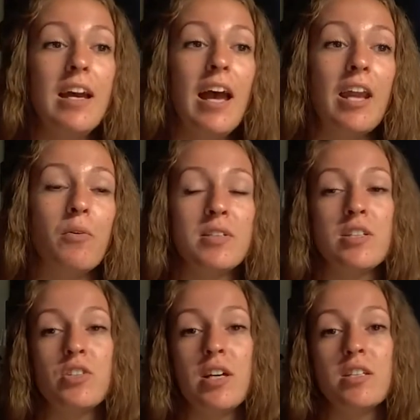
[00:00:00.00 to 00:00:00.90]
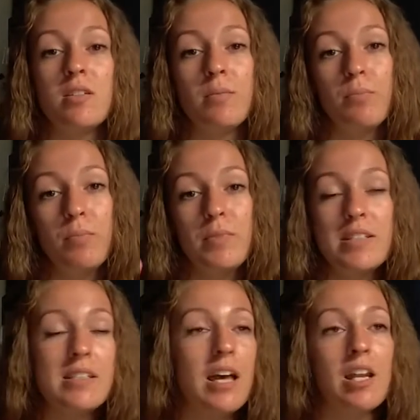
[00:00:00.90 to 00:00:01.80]
And it wasn't just
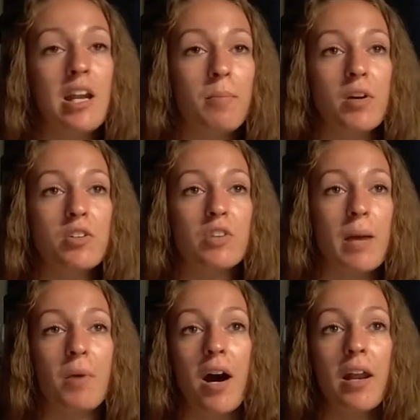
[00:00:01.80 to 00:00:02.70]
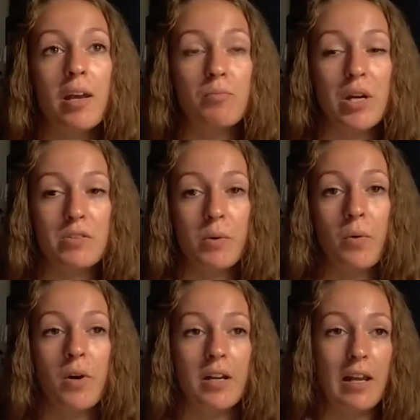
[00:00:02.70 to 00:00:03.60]
set it up on a tripod and press
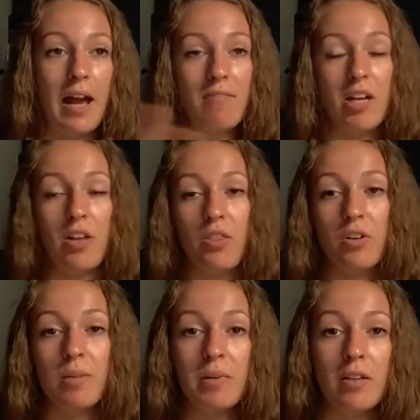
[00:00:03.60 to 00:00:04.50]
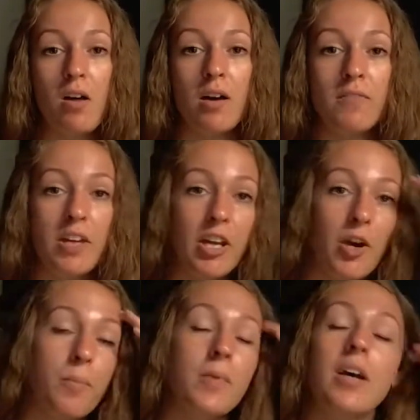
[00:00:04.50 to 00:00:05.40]
record and have like a 30-minute long video.